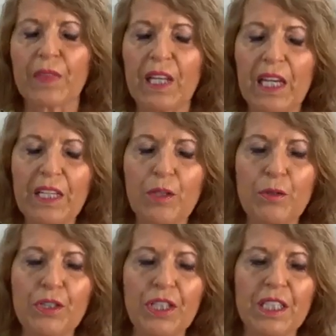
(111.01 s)
Thank
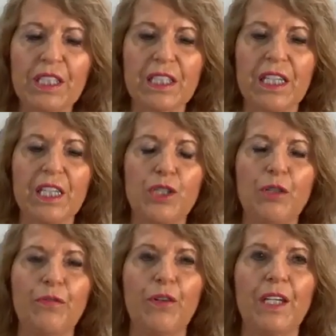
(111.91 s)
you, Jesus. And as
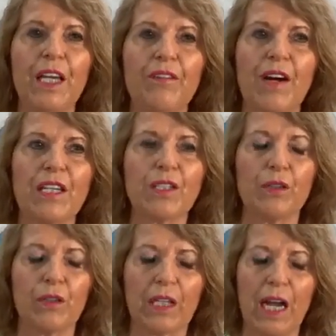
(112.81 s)
you forgave us,
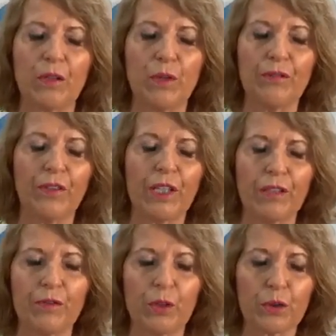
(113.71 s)
Lord God, we
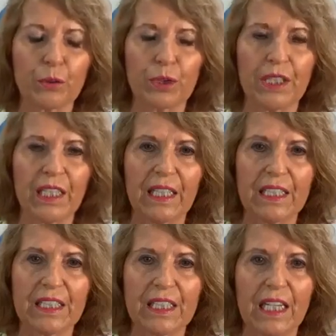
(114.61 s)
forgive those who sin
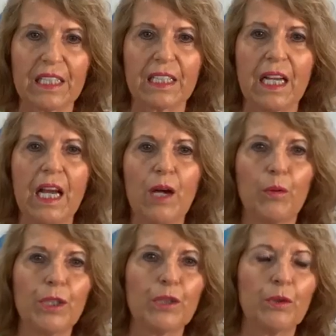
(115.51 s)
against us.
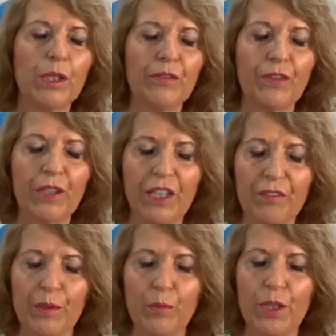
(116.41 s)
We truly
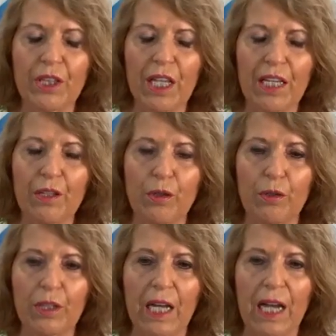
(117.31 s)
forgive them. We thank you,
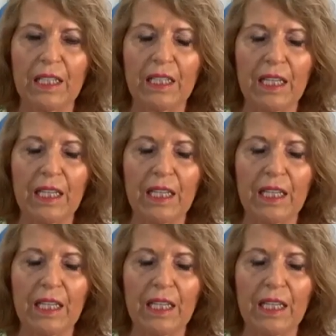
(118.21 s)
Lord God.